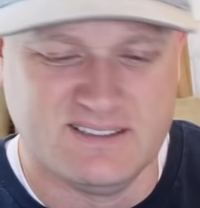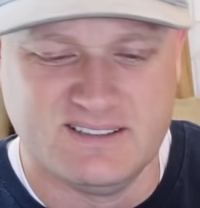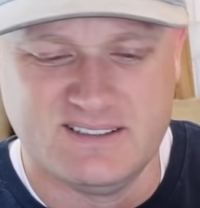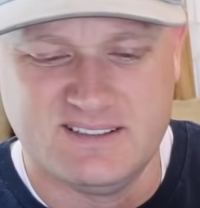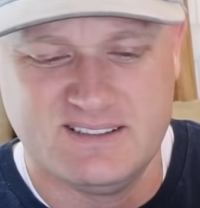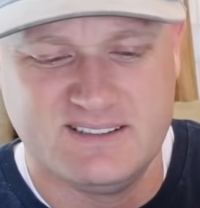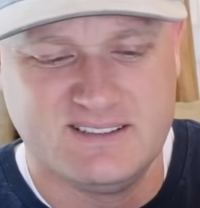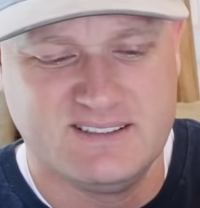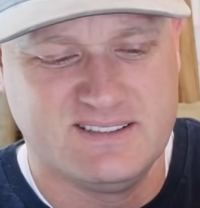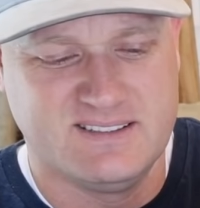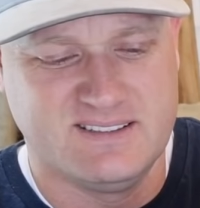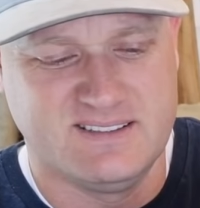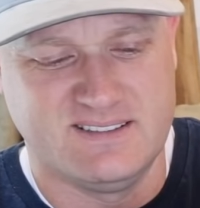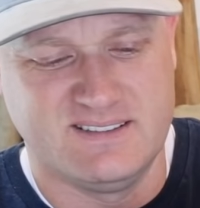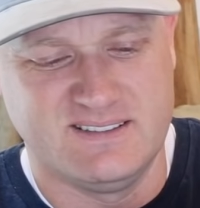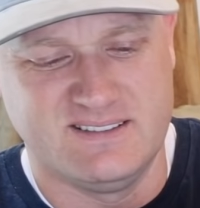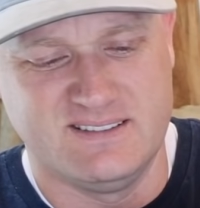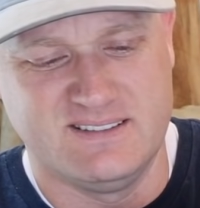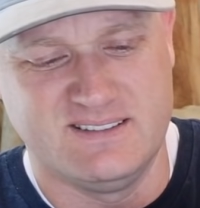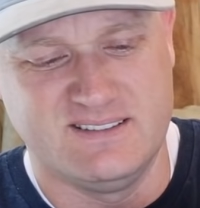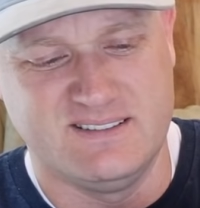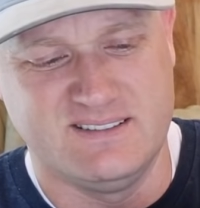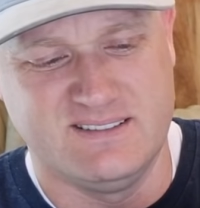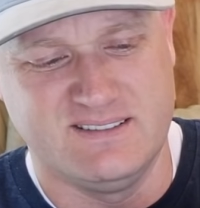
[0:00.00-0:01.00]

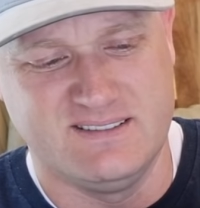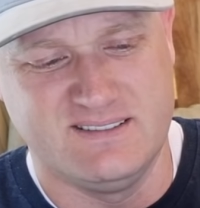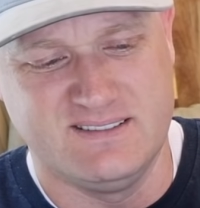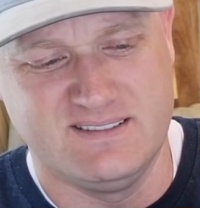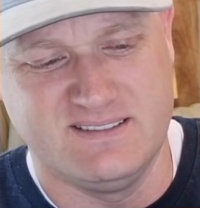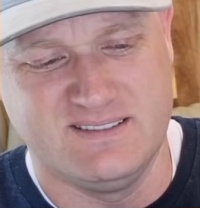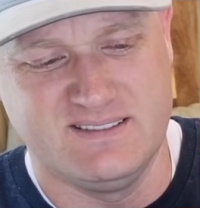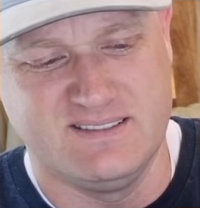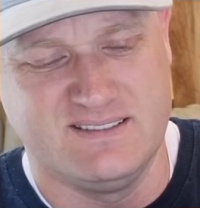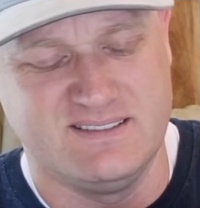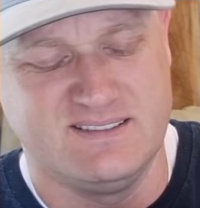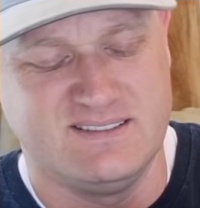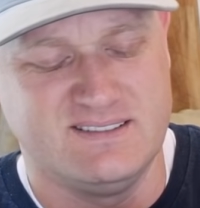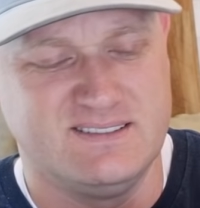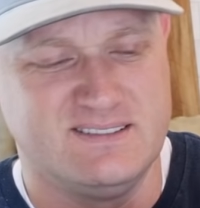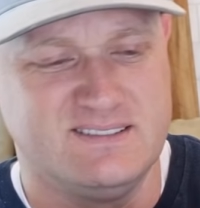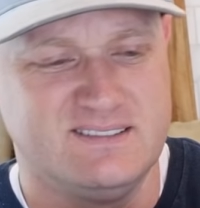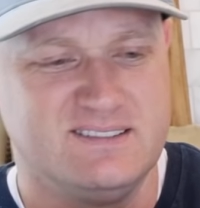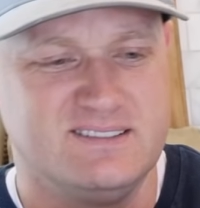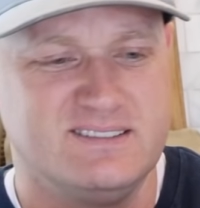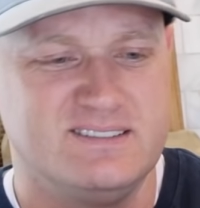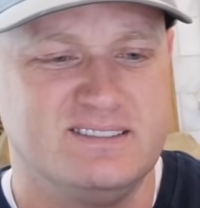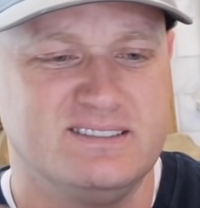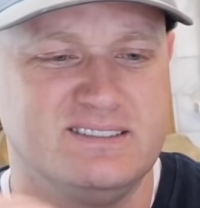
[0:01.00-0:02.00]

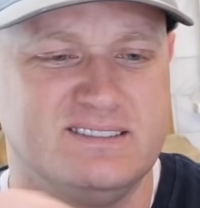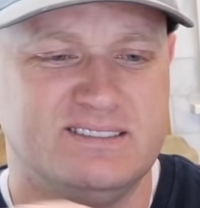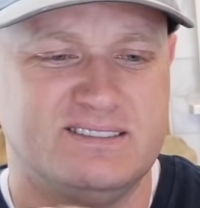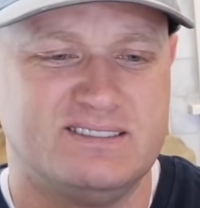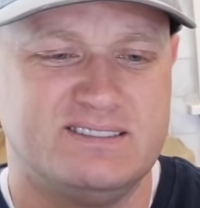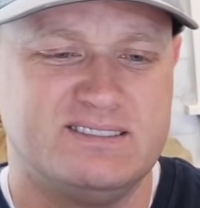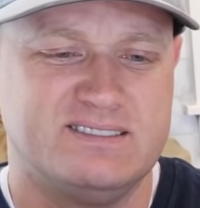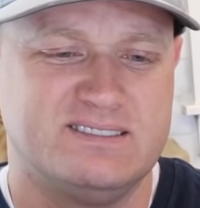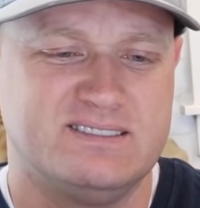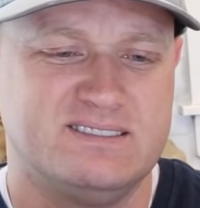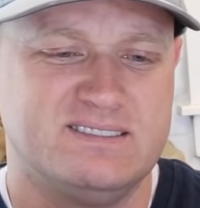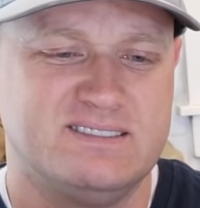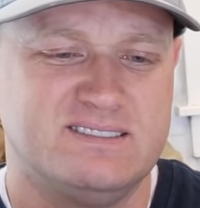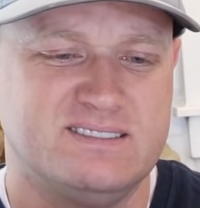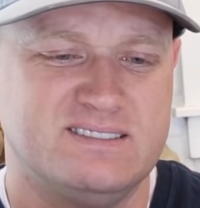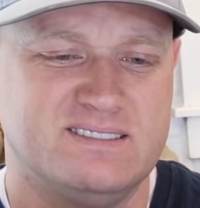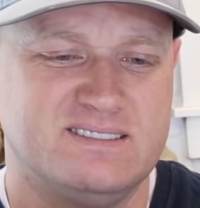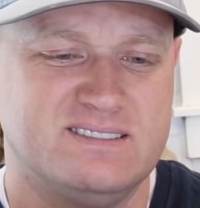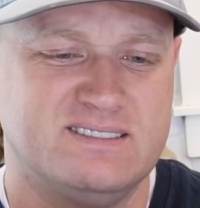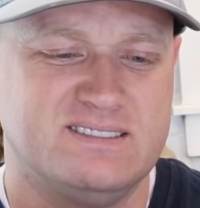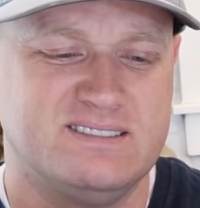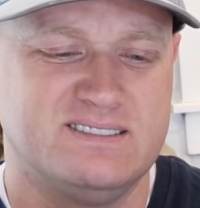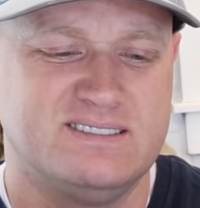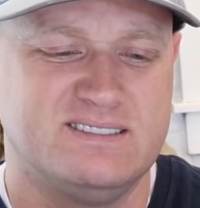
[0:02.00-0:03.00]

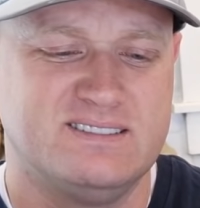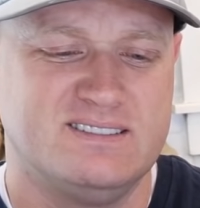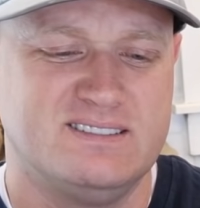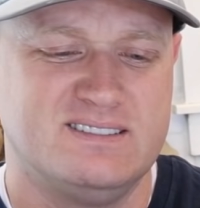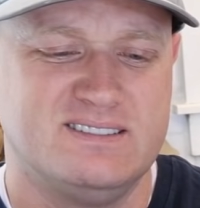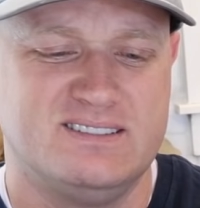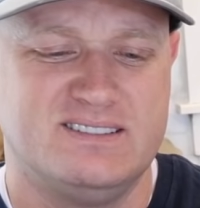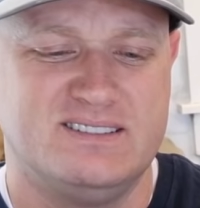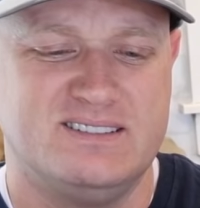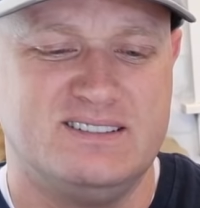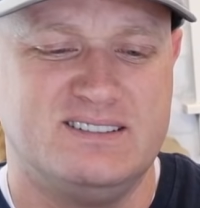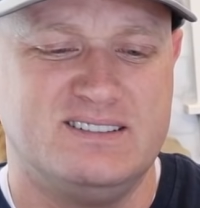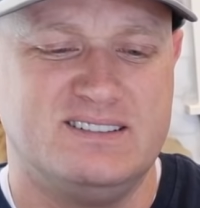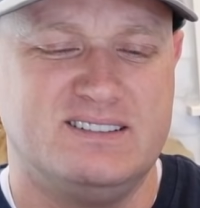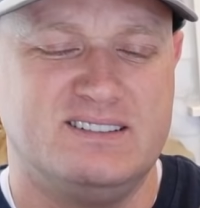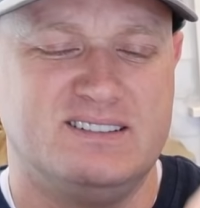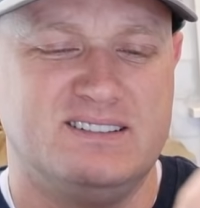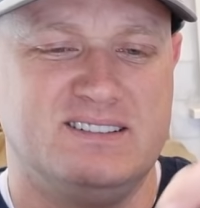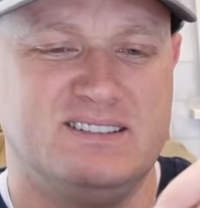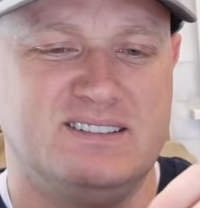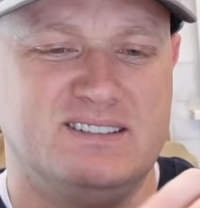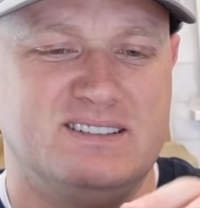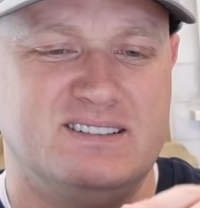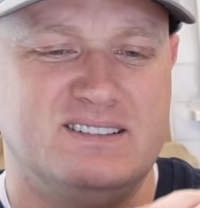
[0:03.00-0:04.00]

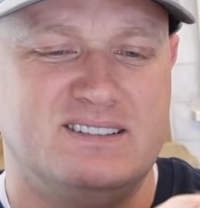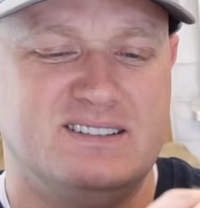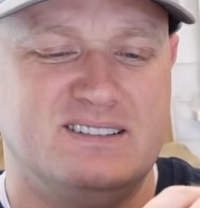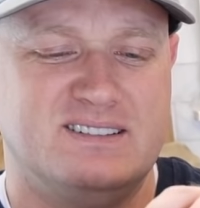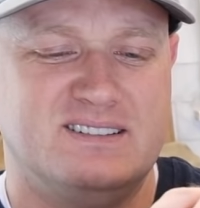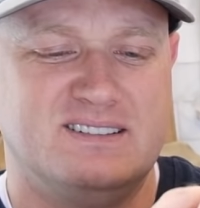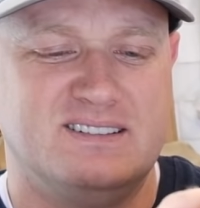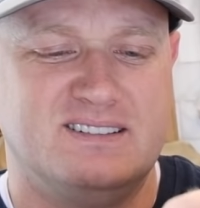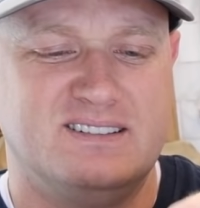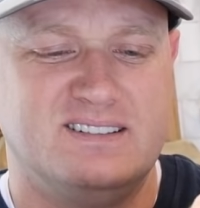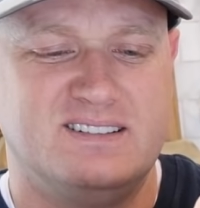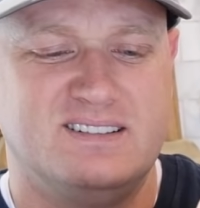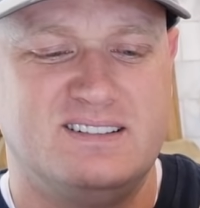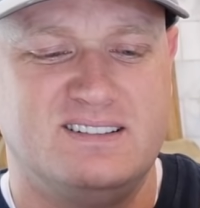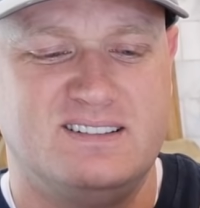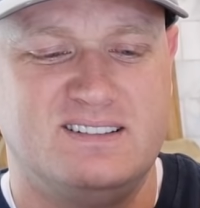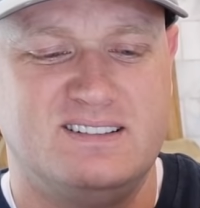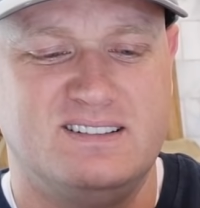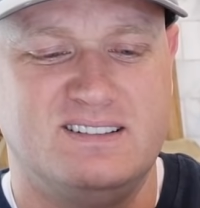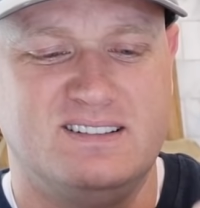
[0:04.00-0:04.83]
(not speaking)